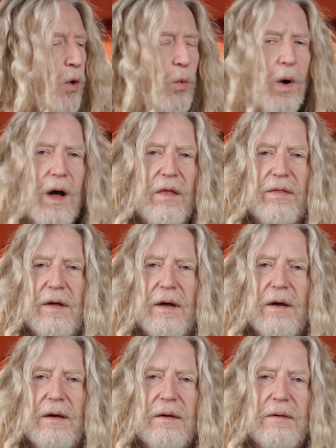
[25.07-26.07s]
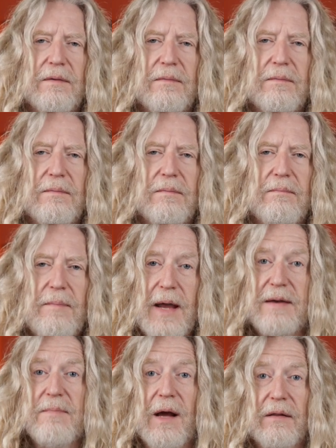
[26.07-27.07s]
while the
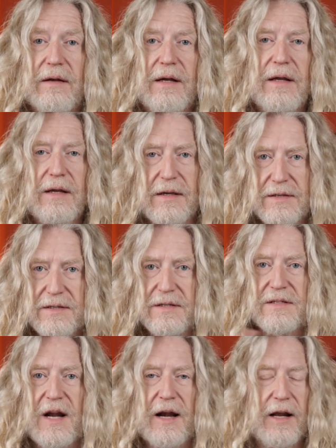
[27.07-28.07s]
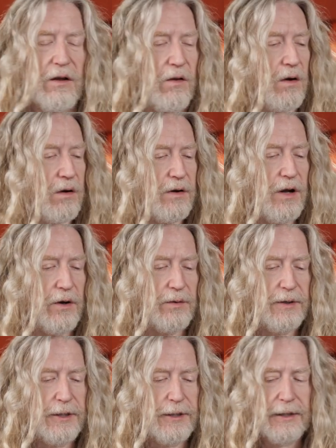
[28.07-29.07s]
main melody is sustaining a longer note.